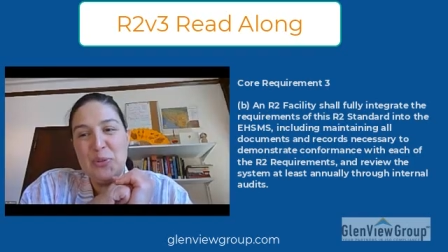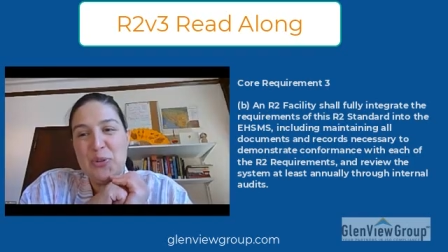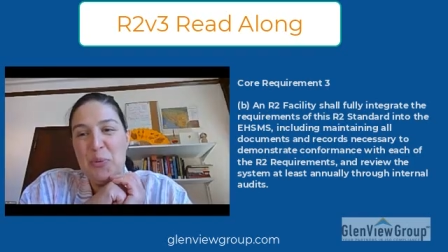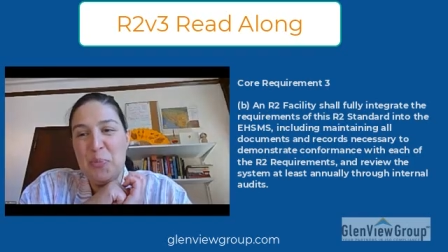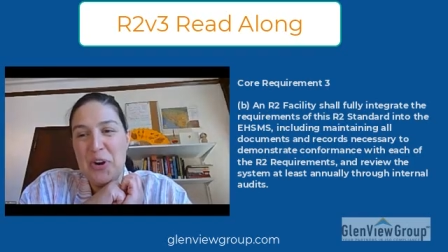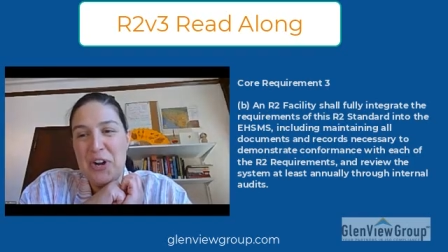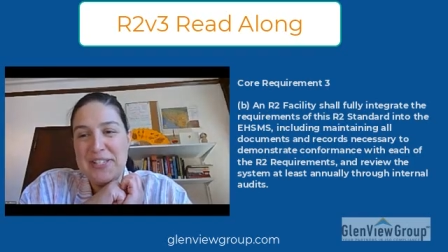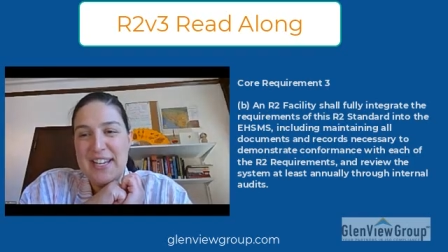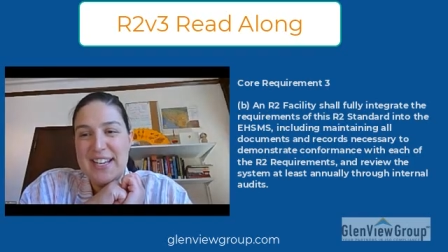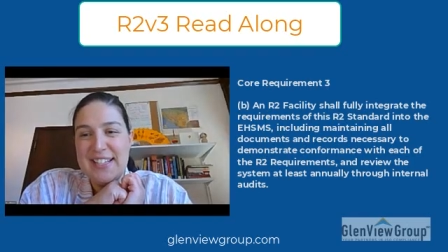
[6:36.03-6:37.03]
control
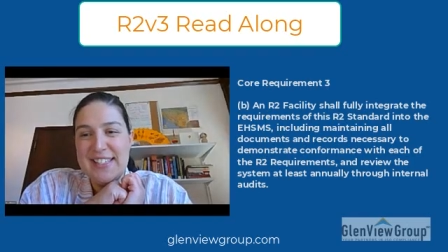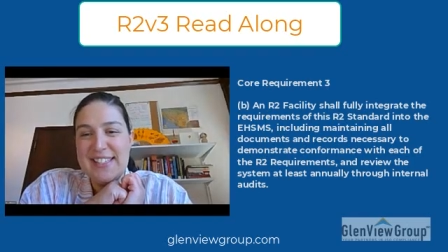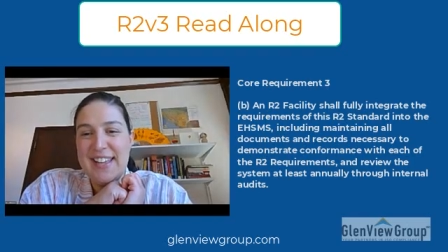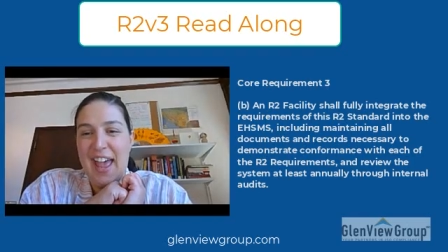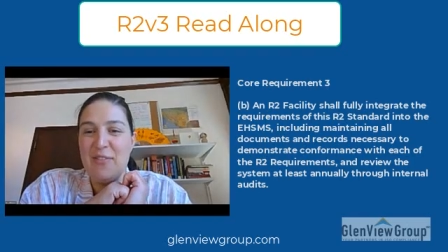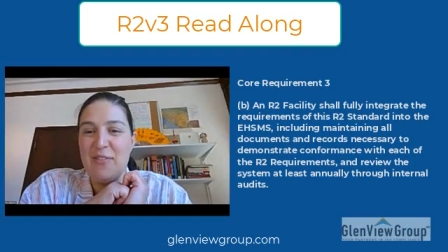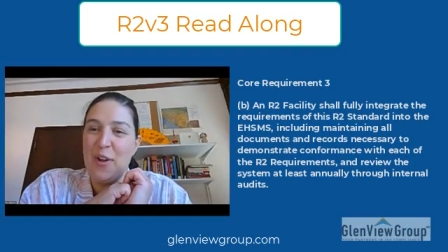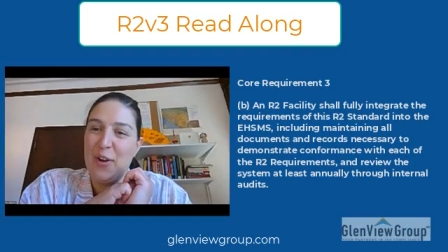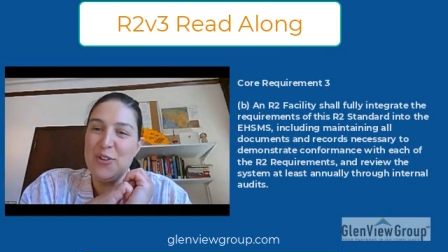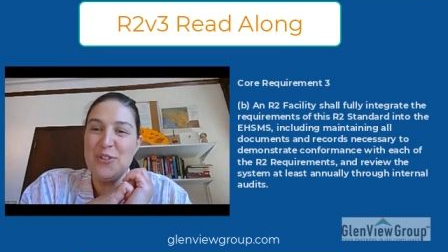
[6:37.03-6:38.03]
process, have a
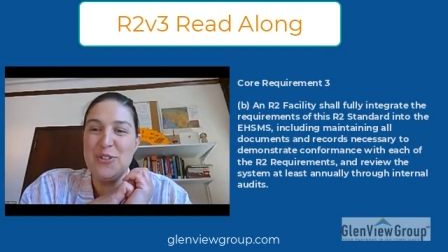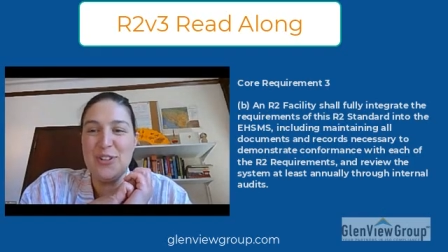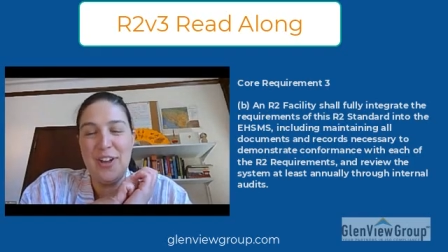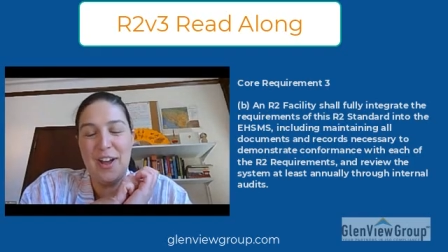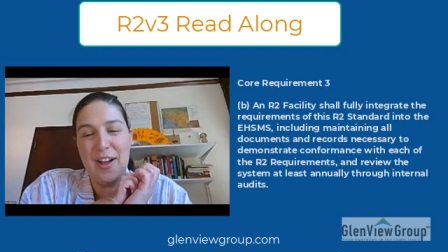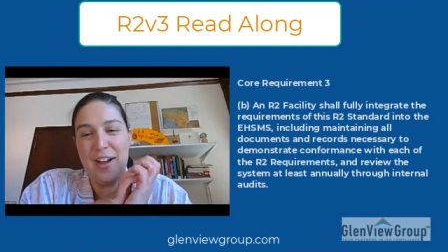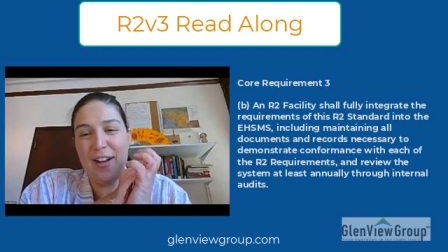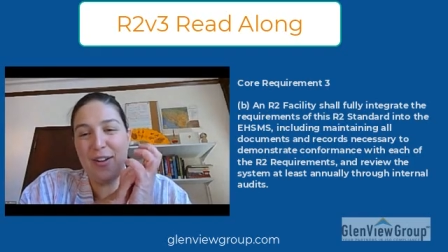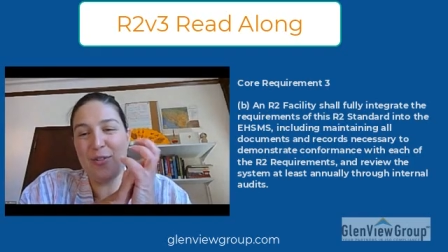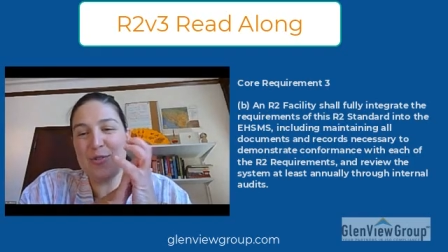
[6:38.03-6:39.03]
record
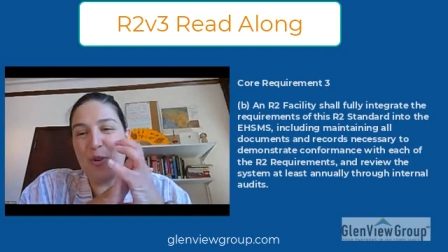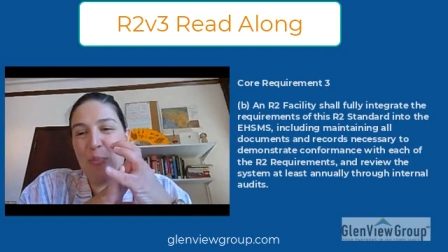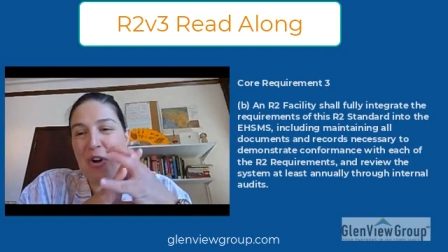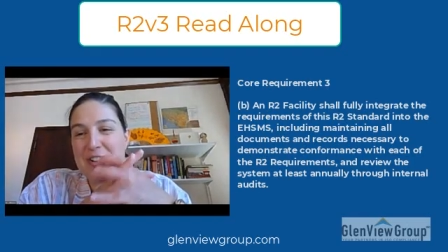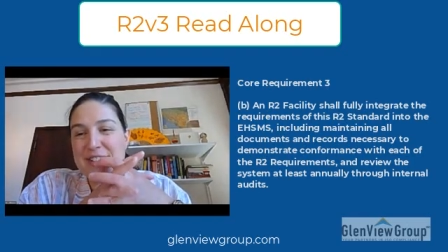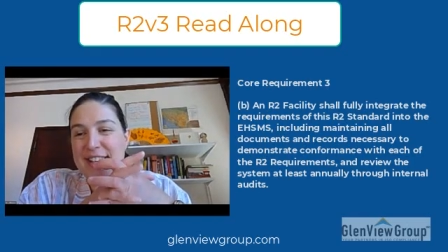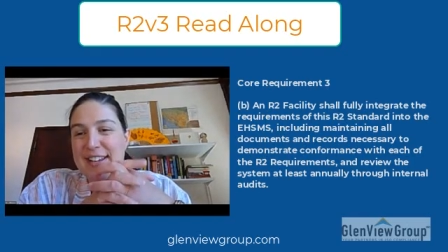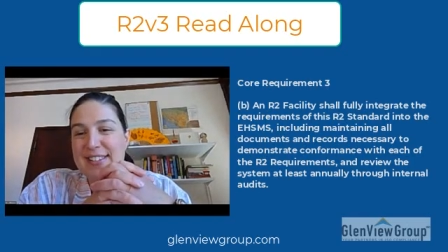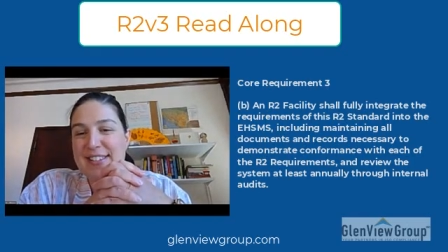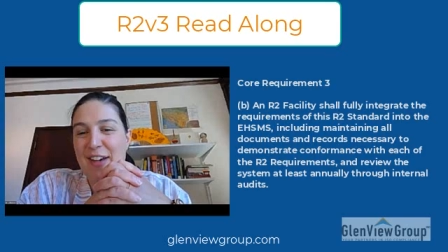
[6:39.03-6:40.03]
control
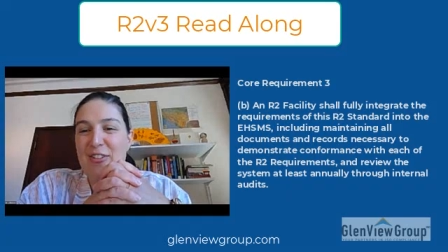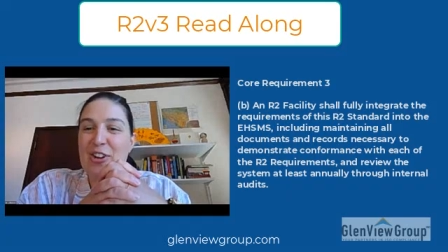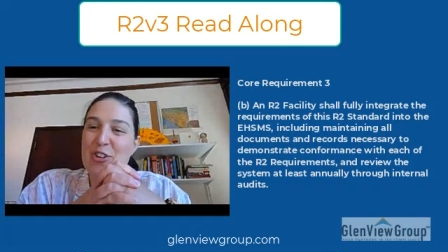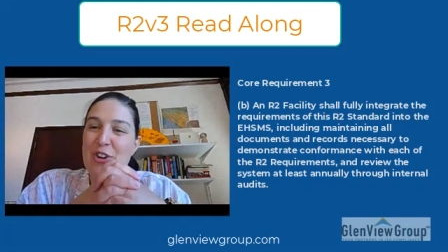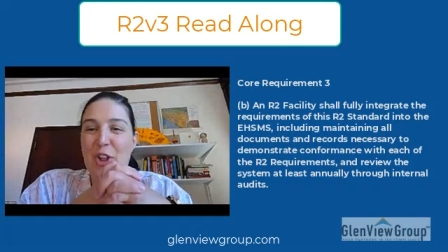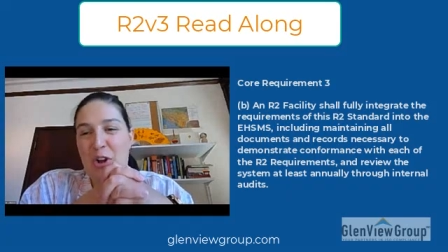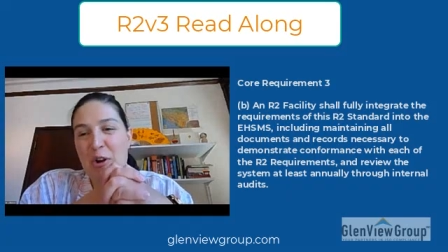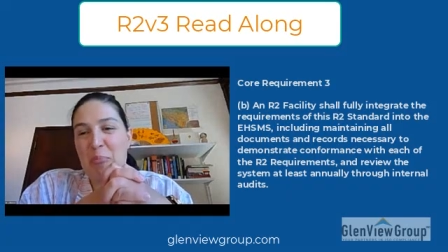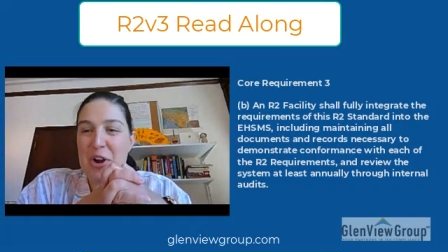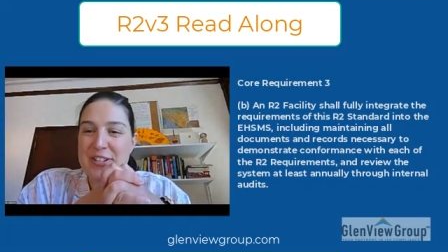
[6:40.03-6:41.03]
process, have an internal
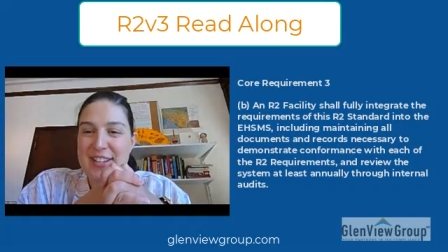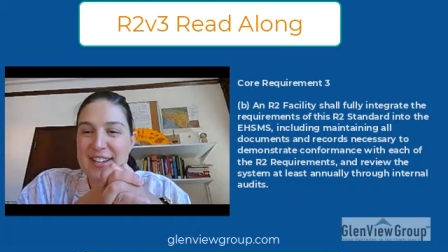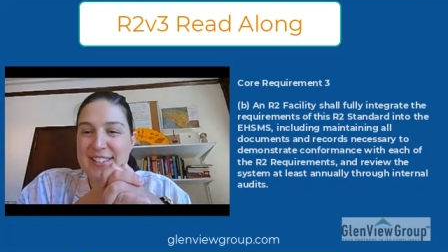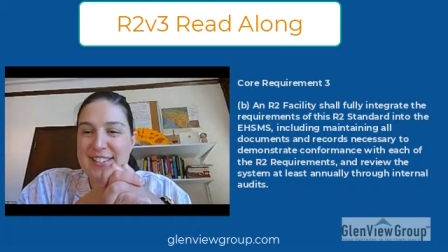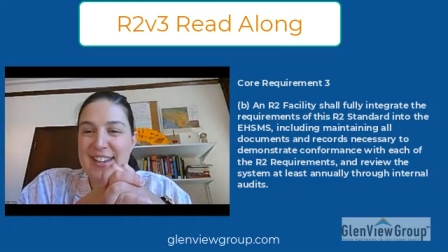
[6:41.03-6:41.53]
audit process,